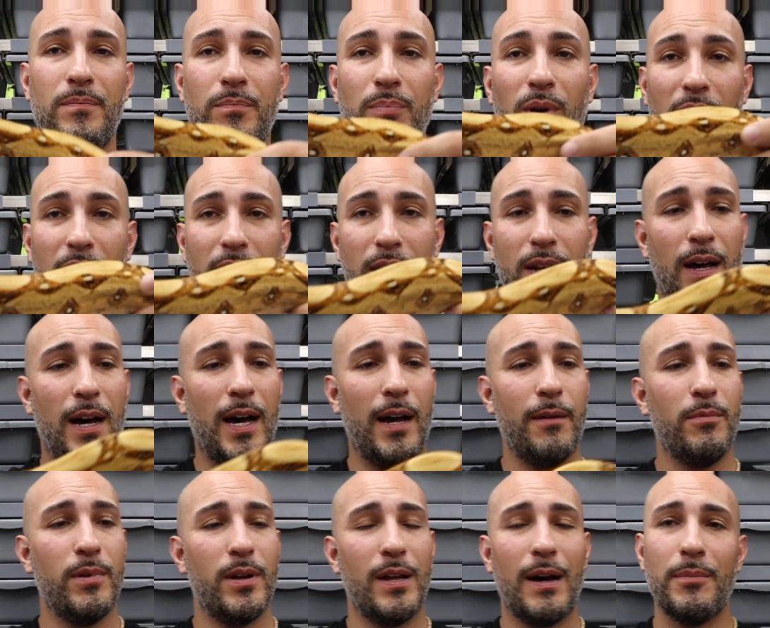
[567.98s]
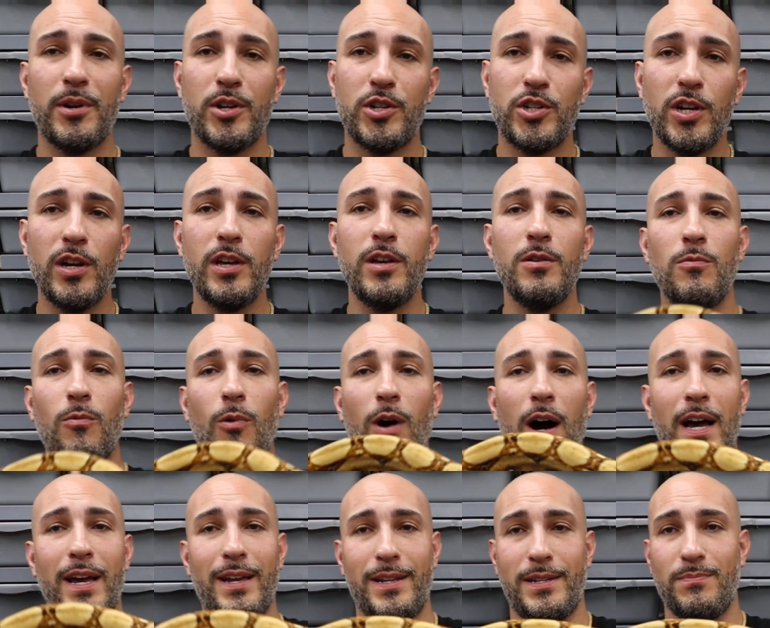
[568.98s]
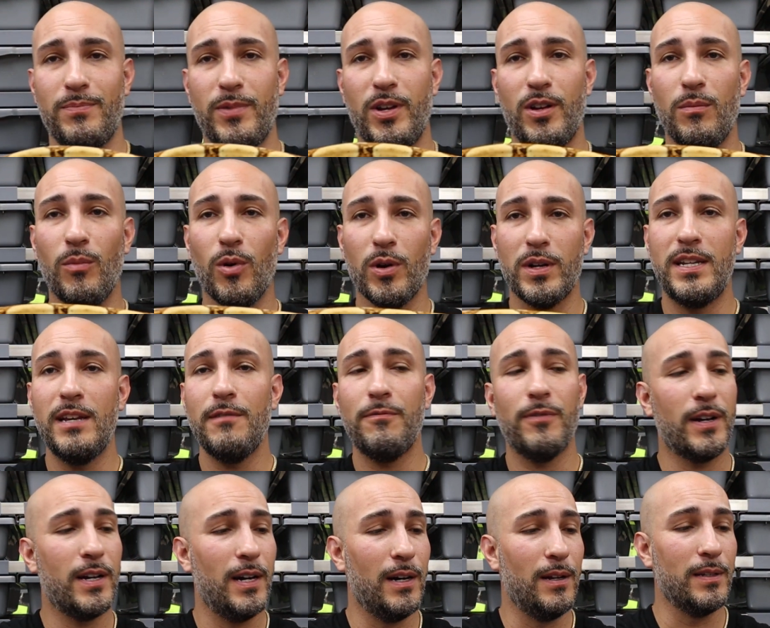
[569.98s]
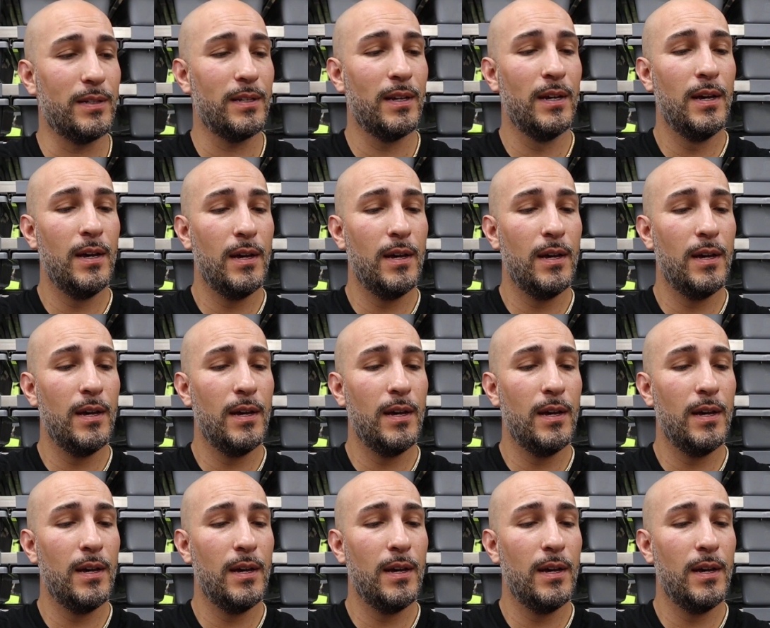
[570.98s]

but I'm, I'm gonna show you why it's, you know, more difficult.